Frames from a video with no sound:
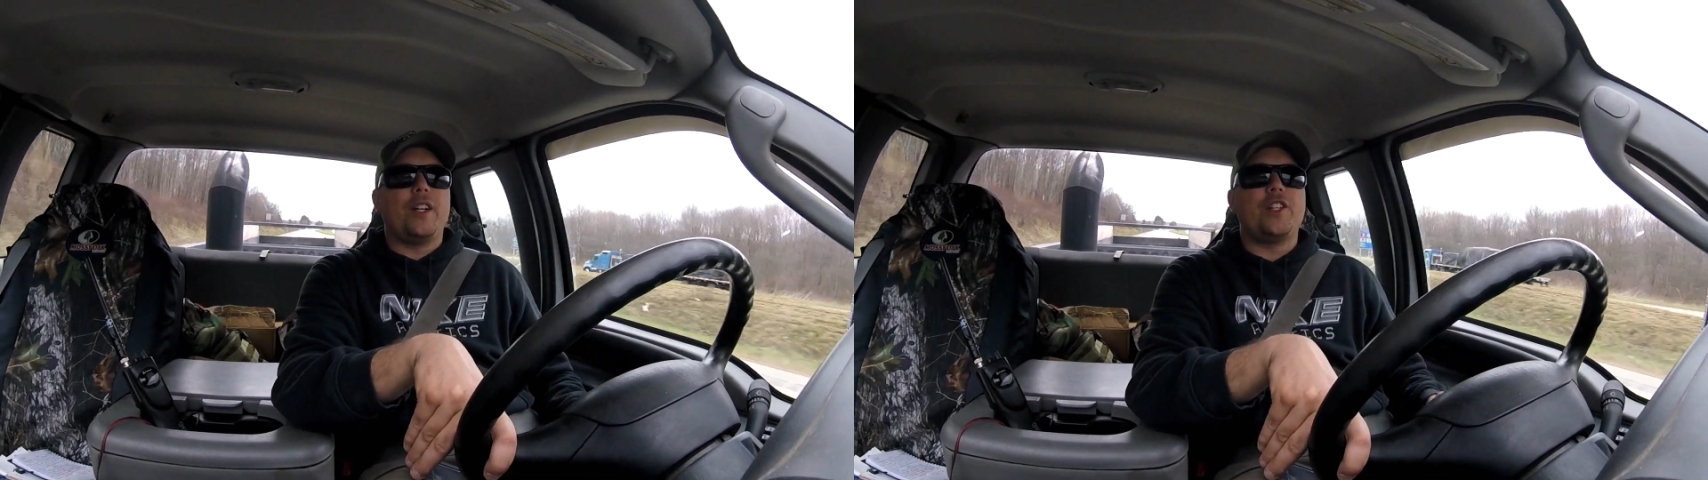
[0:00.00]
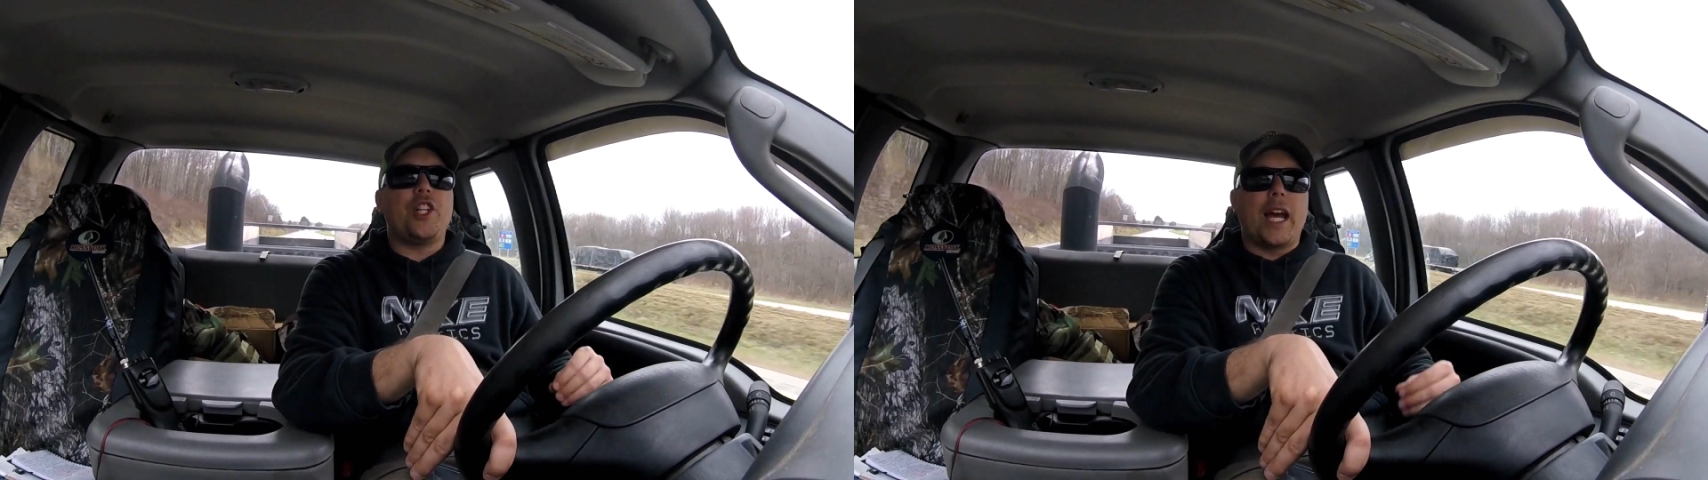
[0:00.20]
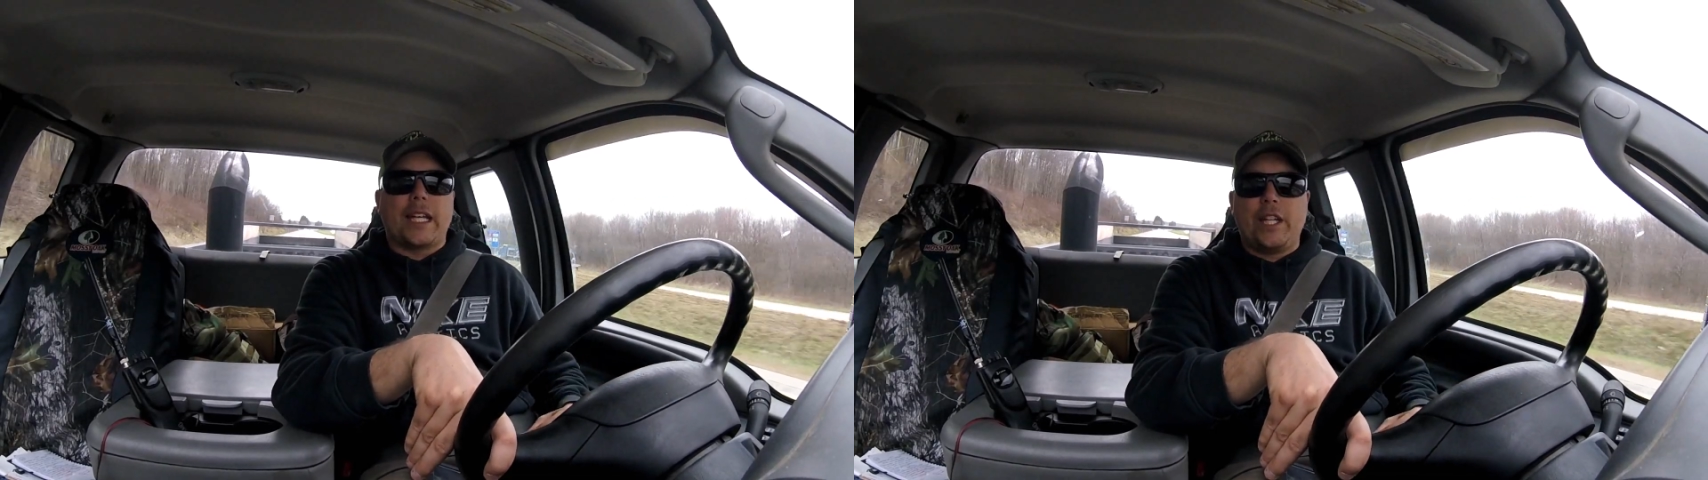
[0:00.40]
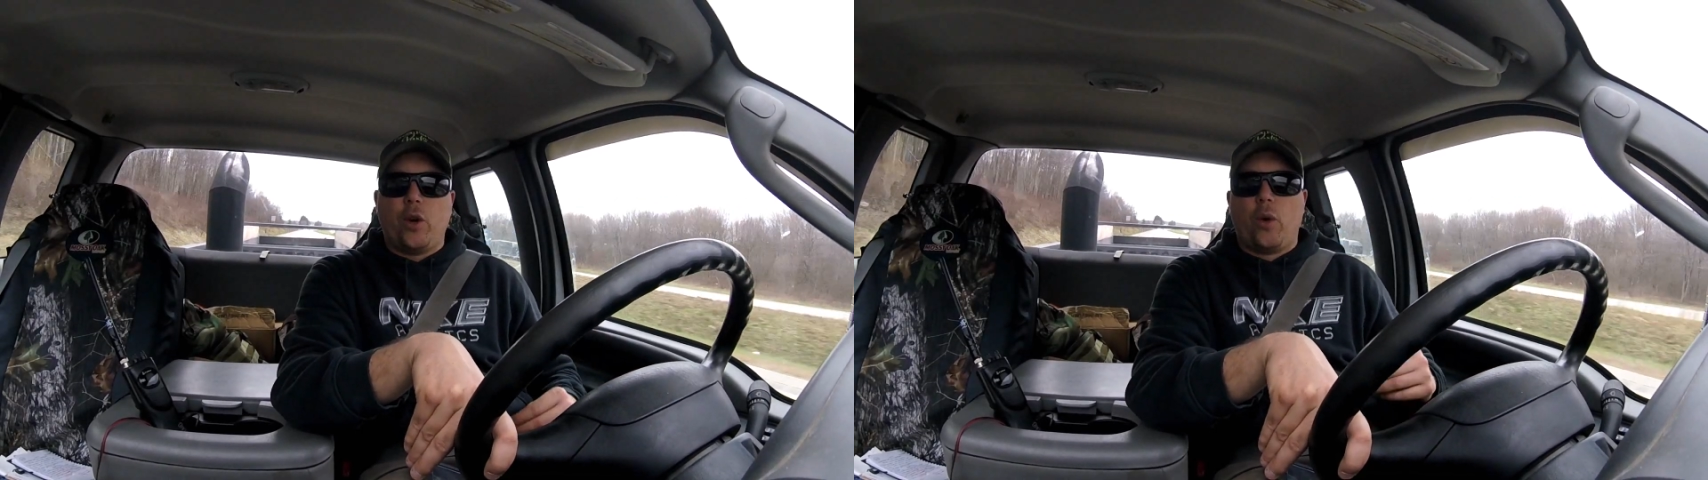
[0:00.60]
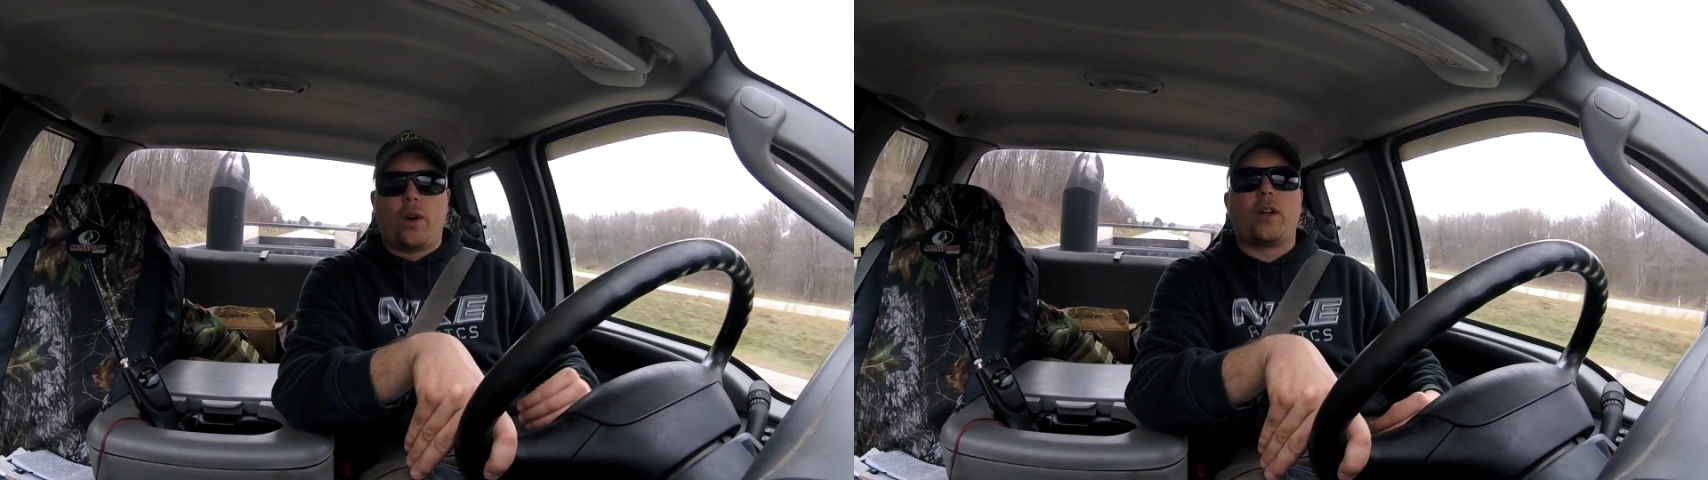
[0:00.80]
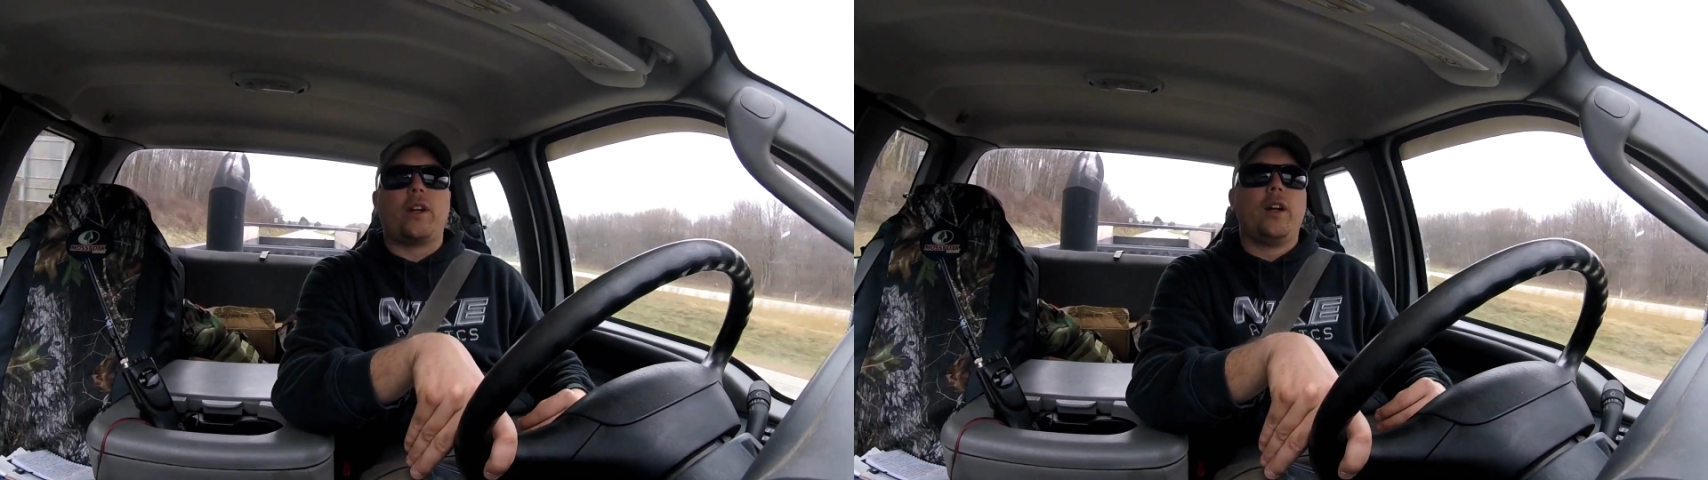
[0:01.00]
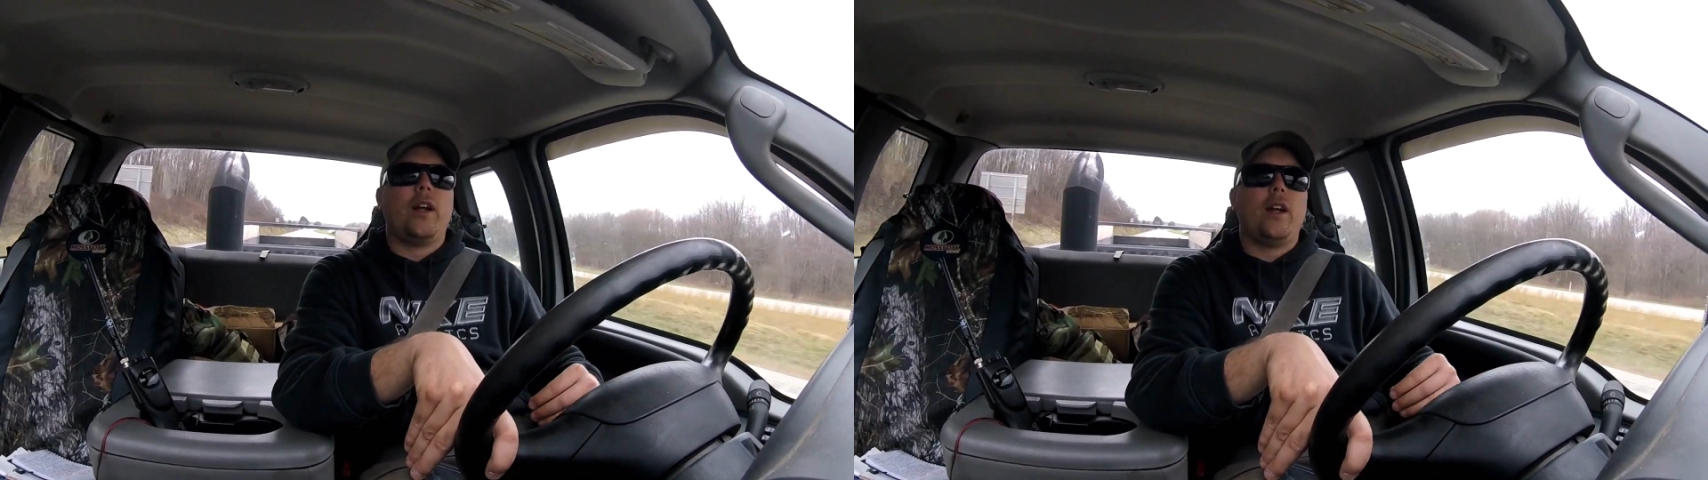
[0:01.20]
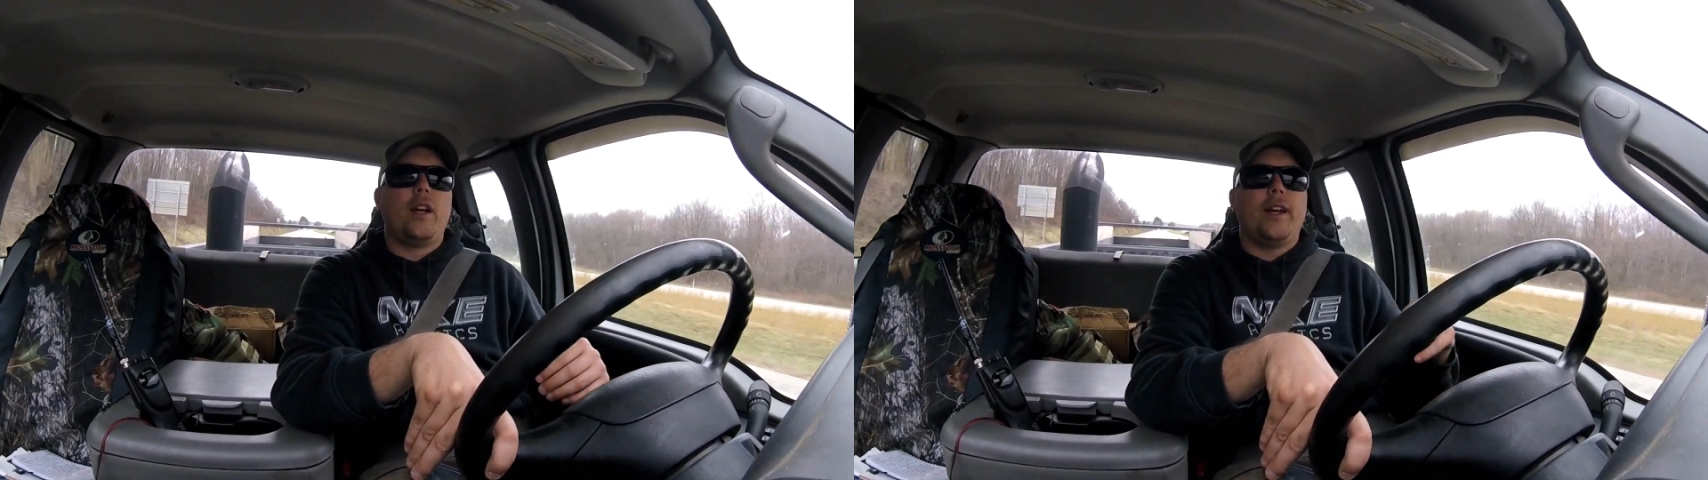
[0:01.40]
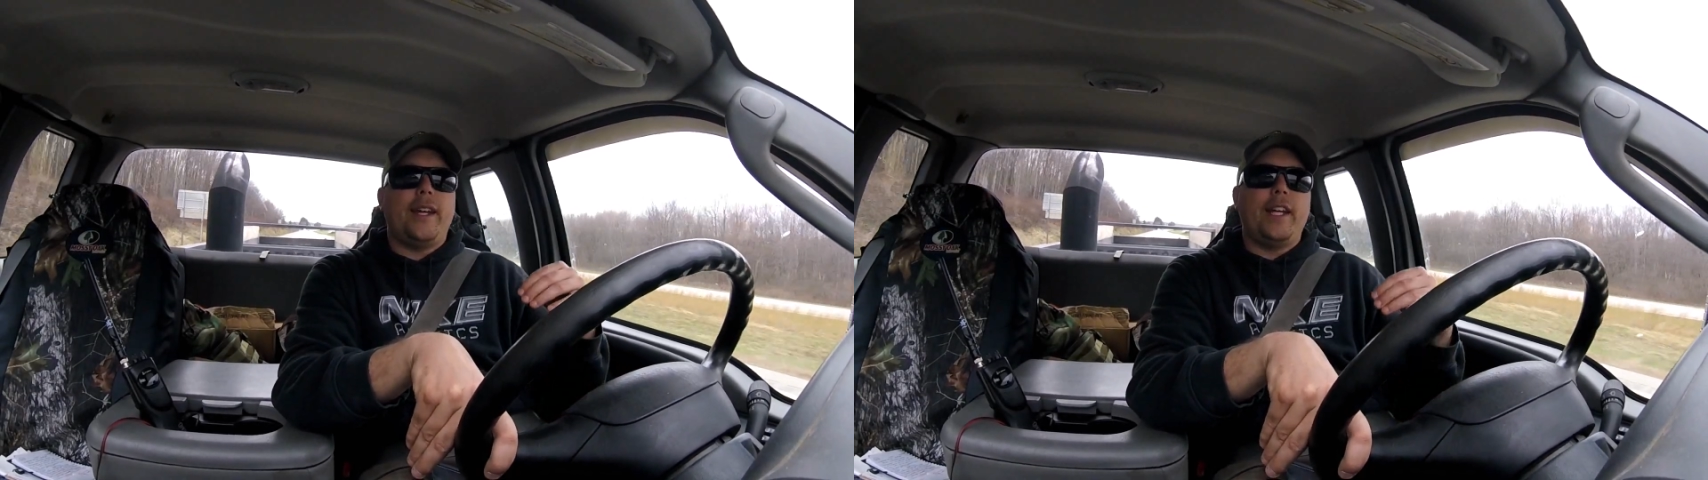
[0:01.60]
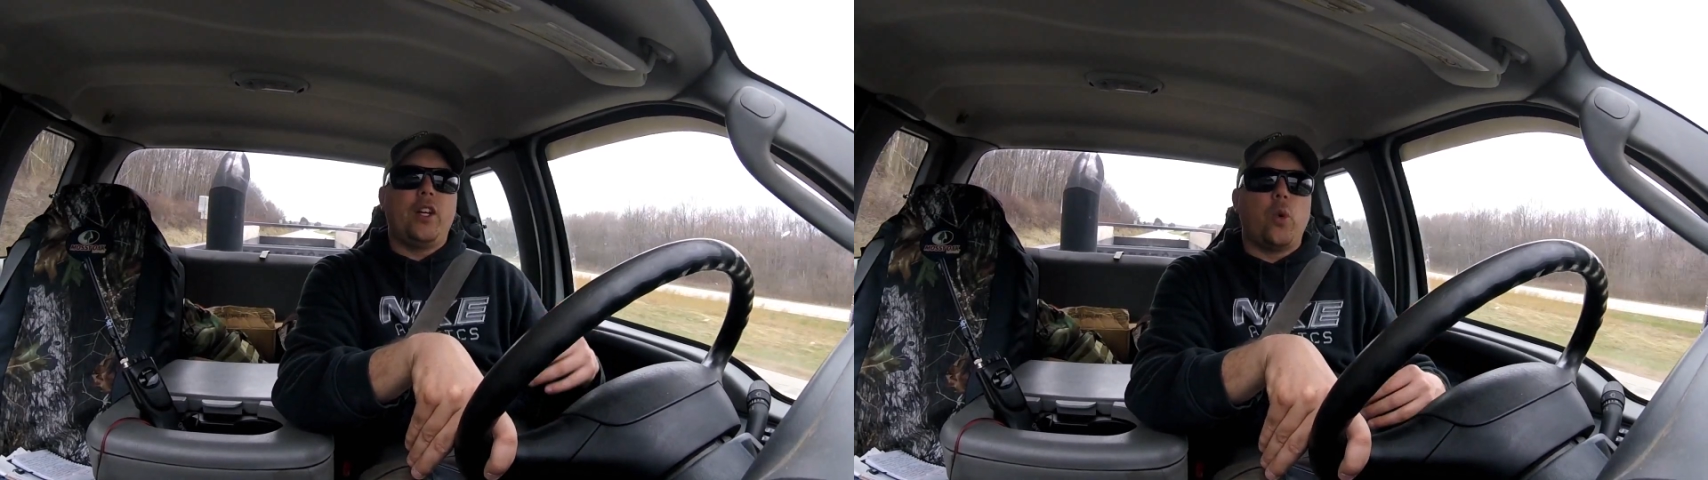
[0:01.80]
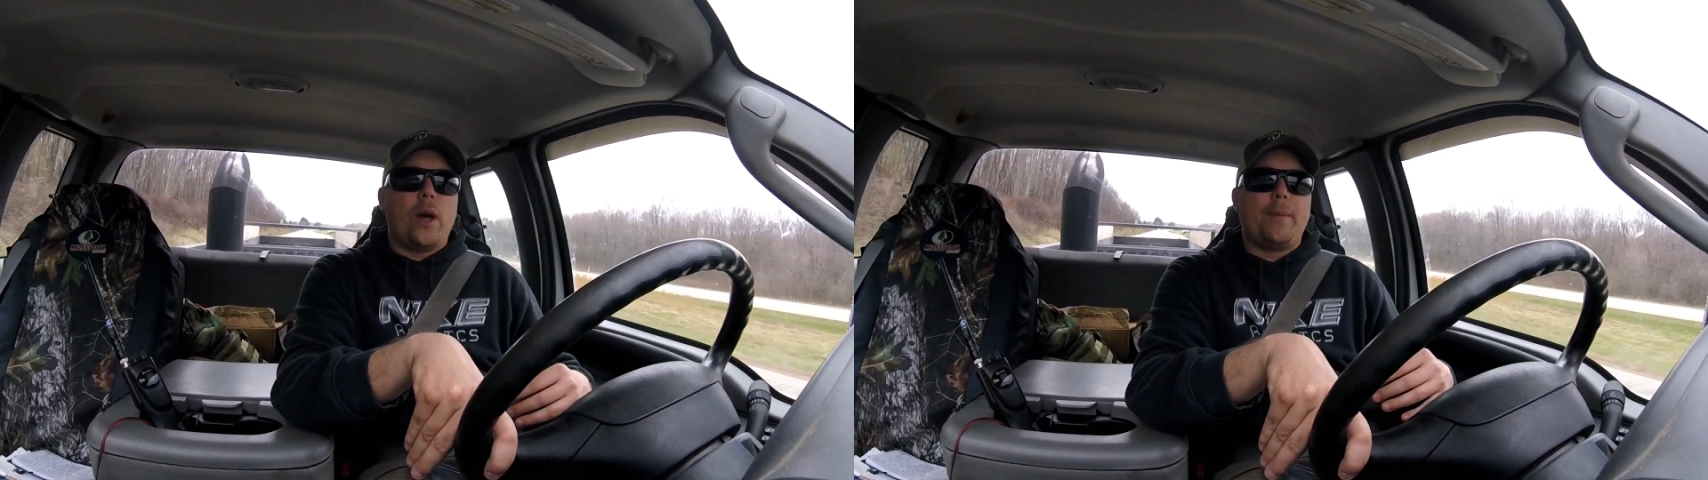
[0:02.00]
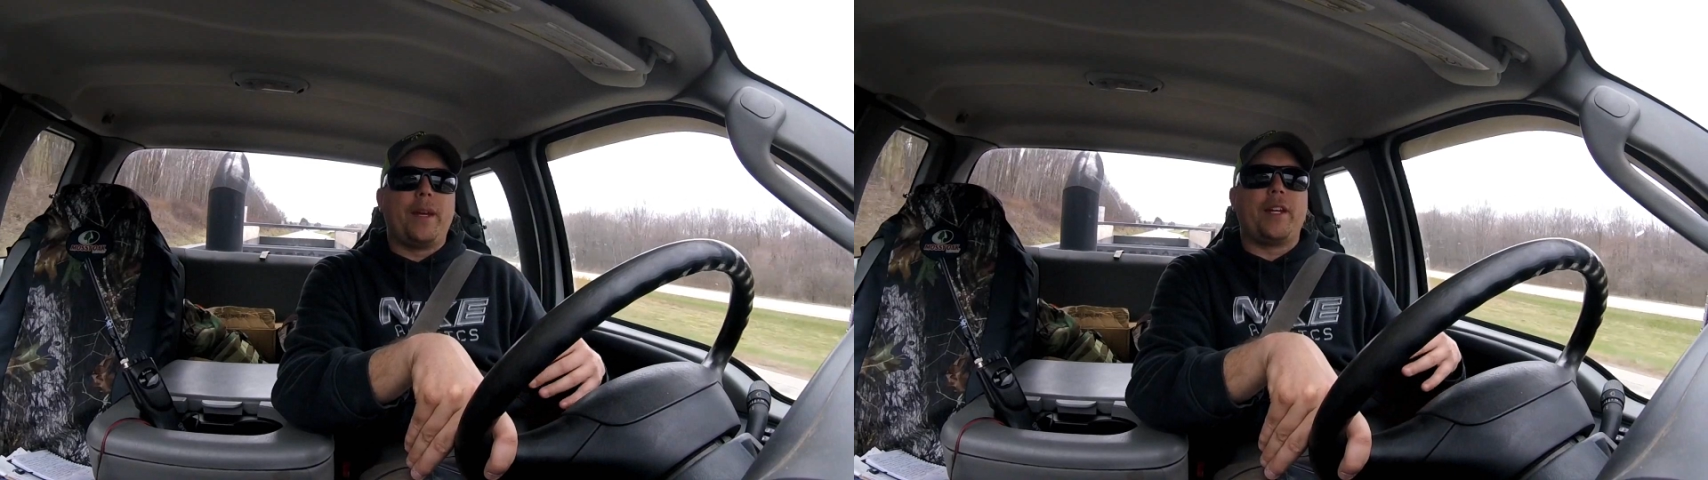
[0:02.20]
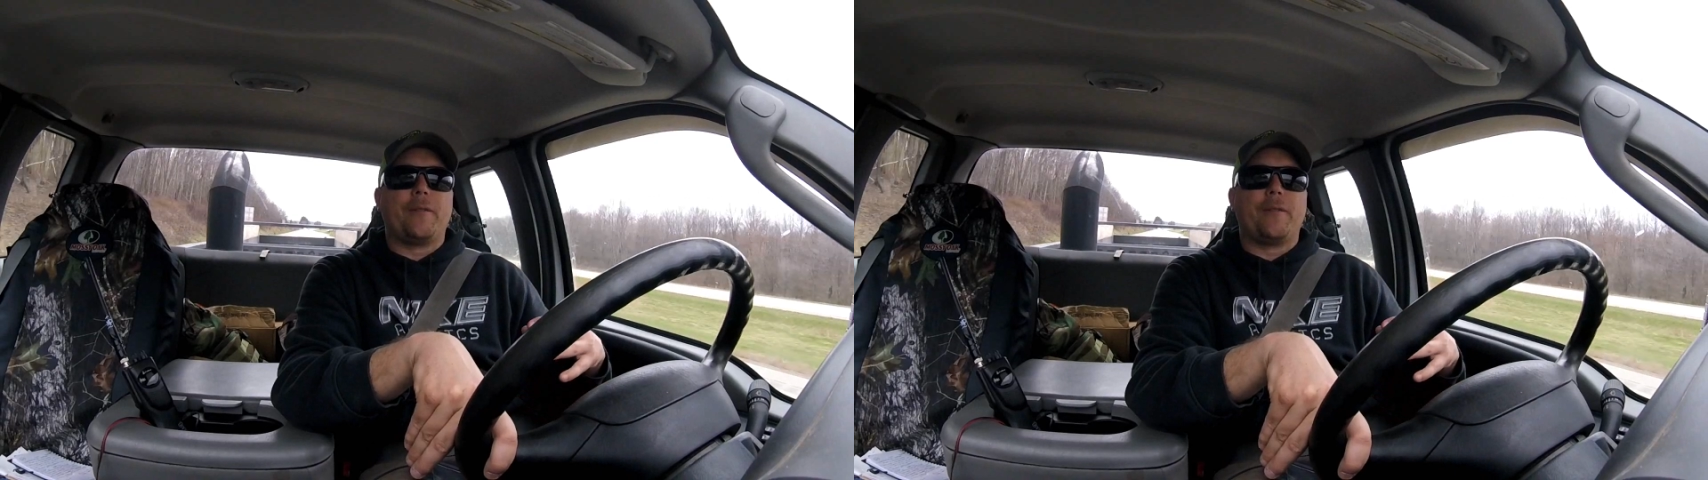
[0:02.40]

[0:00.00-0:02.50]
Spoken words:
Check your equipment,